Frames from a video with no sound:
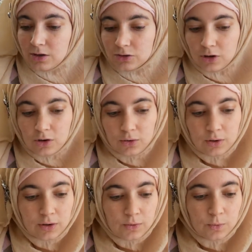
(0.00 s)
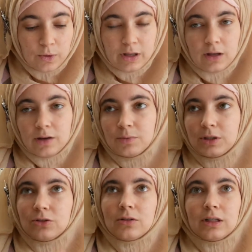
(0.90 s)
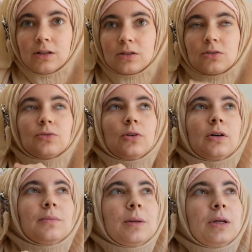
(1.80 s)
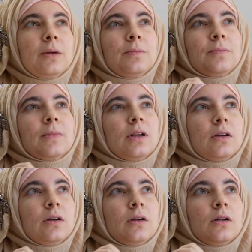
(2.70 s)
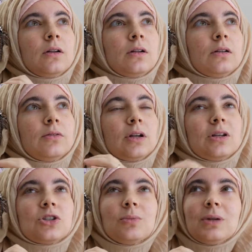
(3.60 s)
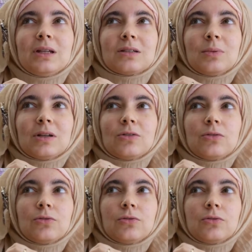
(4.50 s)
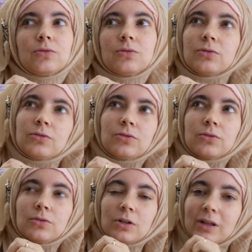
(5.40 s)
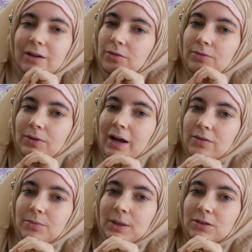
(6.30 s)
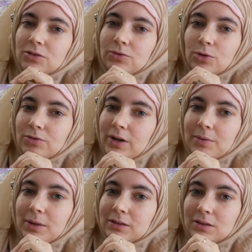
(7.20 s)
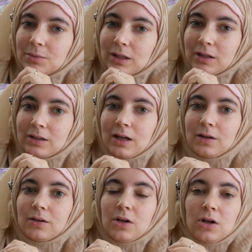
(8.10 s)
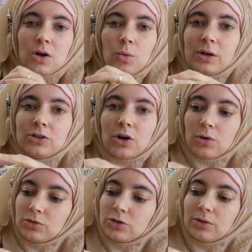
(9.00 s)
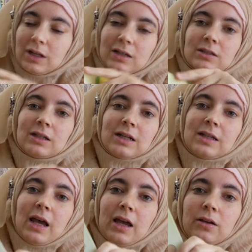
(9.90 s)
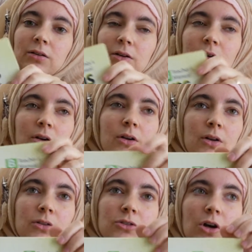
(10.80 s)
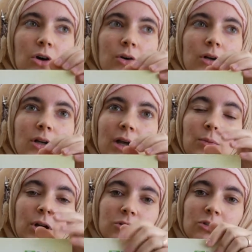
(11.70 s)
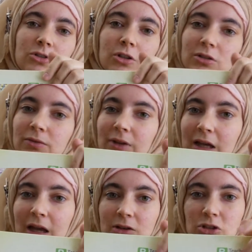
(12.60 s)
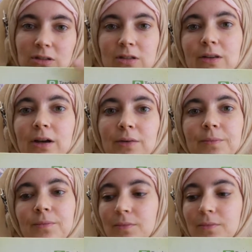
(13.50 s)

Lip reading: So we have been doing this for maybe, Foundation B has been for like 5 months, 4 or 5 months, something like that. We don't do a lesson a day, so, and we also took some vacations in there.